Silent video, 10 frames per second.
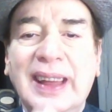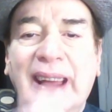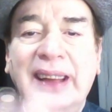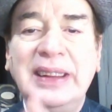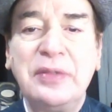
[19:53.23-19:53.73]

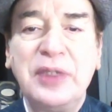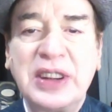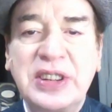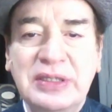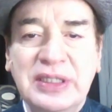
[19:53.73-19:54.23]
and
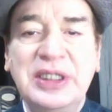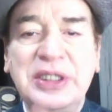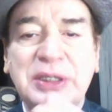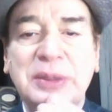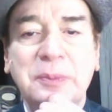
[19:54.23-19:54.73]

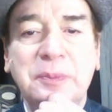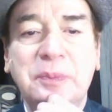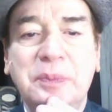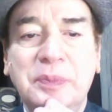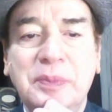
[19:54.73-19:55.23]
affection.
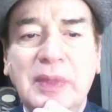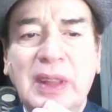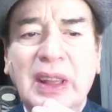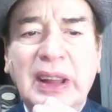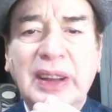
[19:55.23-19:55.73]

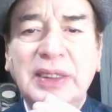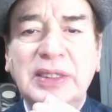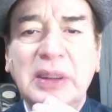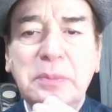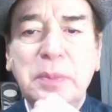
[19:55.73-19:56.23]
At
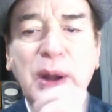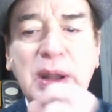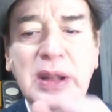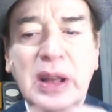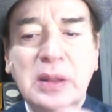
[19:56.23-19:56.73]
some
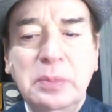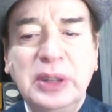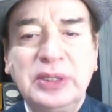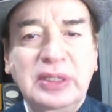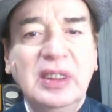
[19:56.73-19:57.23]
point, the other
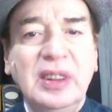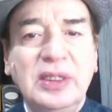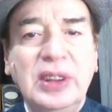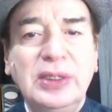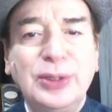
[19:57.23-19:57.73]
person
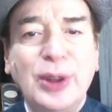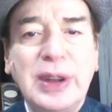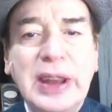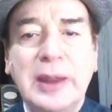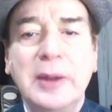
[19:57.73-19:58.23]
says,
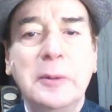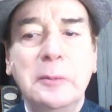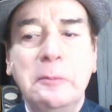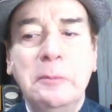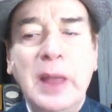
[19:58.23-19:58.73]
Sorry,
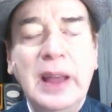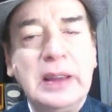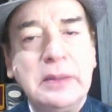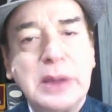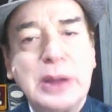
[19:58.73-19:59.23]
I
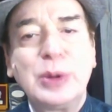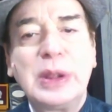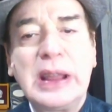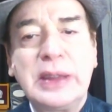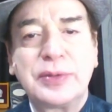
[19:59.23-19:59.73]
have my own
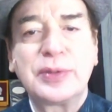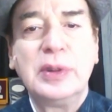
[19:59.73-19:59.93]
life.